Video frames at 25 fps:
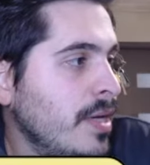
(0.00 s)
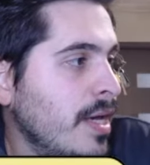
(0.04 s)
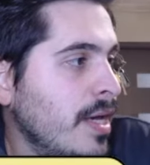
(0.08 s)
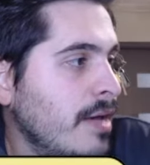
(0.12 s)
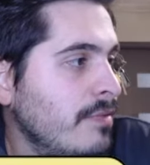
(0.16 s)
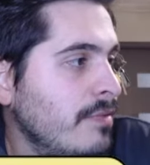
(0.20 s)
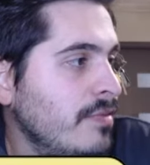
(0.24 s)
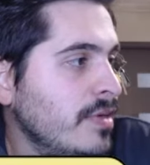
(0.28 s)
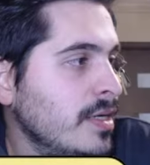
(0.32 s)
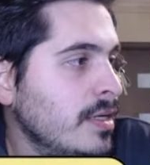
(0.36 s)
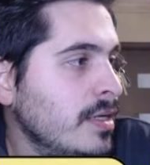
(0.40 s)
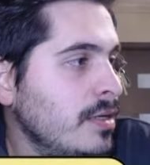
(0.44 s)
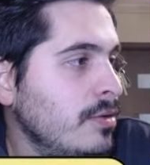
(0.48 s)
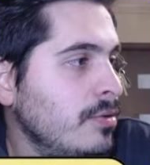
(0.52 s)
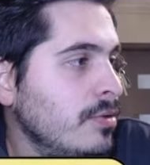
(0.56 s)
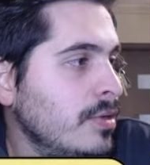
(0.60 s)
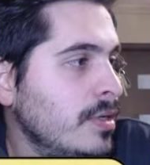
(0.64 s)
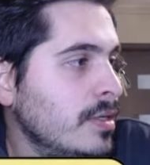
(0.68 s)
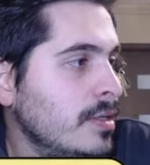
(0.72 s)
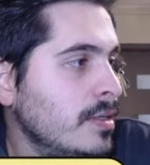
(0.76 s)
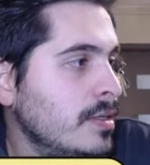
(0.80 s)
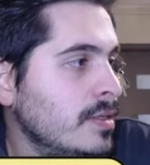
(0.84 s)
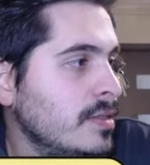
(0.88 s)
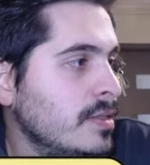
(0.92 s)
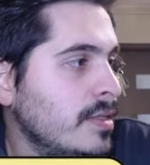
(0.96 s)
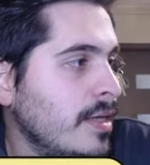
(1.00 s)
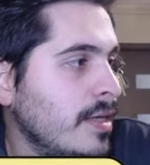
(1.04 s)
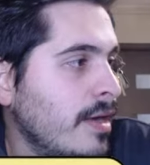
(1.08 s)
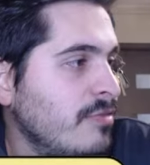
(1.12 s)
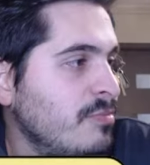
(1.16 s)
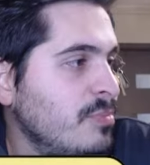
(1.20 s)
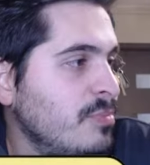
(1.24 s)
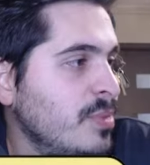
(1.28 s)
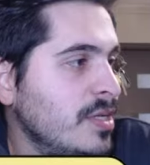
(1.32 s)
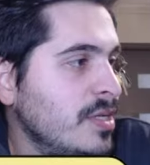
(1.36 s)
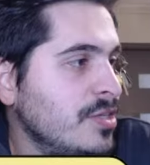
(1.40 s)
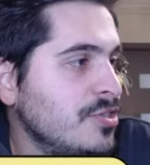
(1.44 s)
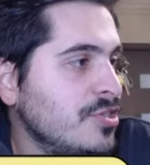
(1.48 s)
having a look at
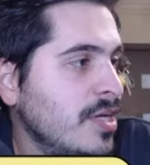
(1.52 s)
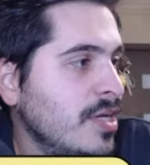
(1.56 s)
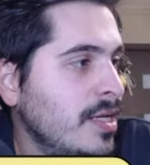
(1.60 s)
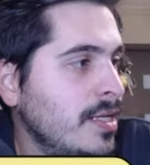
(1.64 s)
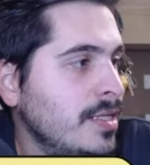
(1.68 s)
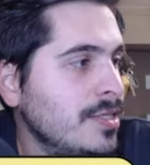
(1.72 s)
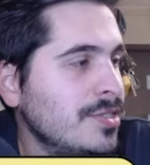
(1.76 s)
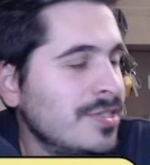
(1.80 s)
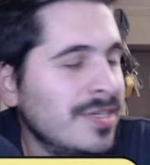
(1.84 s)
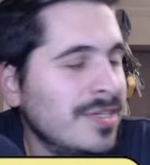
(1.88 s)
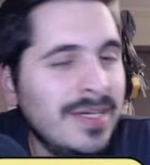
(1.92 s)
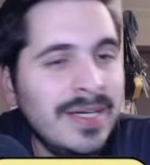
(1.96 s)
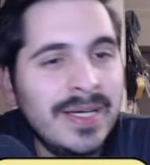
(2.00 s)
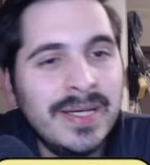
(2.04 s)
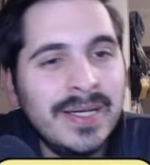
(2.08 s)
FPL Challenge?